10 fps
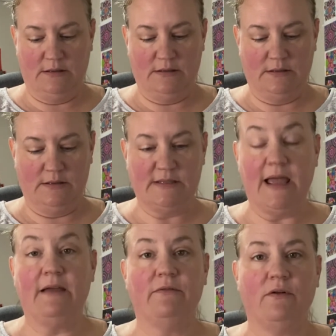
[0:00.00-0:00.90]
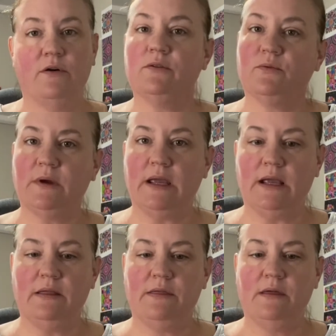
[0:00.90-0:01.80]
safe on the
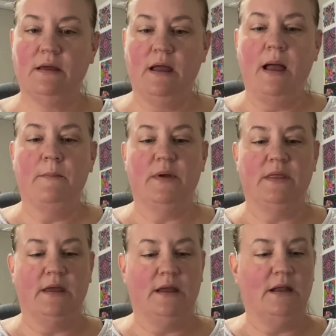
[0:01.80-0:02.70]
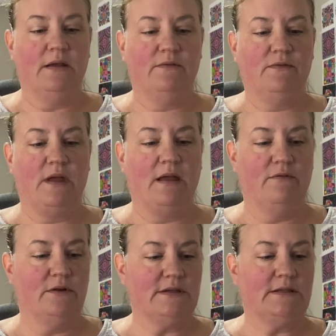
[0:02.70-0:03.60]
wreath. But then if they ever
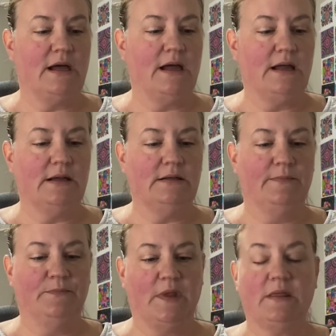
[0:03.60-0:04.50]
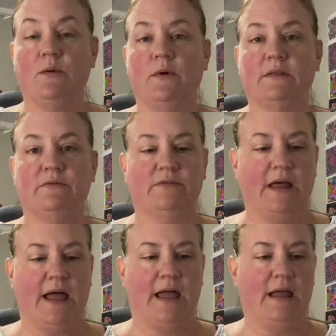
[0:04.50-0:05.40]
decide that they want the
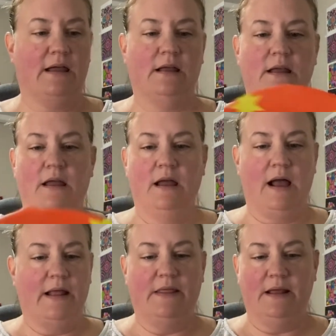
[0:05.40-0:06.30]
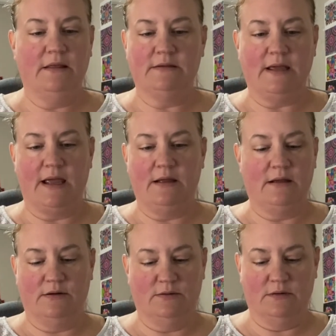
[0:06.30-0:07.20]
flag, I think the tape,
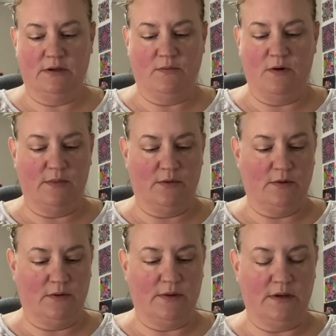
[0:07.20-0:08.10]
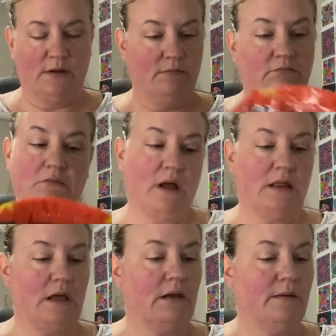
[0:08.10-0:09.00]
it won't be ruined, I
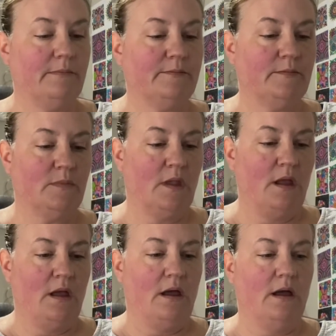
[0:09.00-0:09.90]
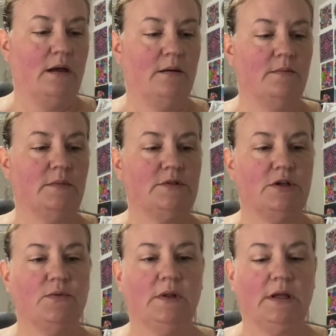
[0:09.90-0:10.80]
think.
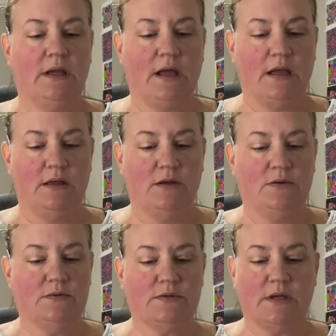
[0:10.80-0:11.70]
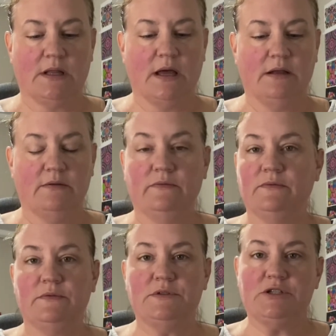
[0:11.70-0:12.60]
Generally, I use a lot of
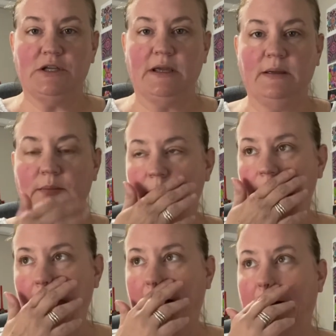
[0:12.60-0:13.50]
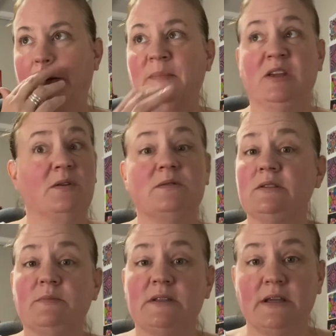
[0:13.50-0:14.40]
cheap
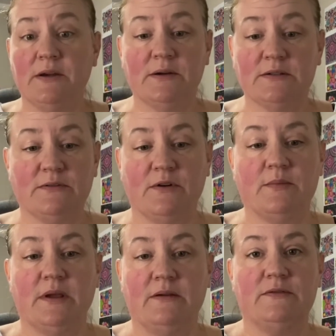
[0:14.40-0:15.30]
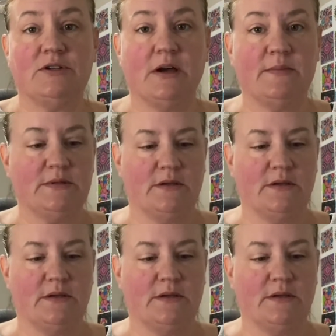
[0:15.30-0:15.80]
used materials from thrift shops,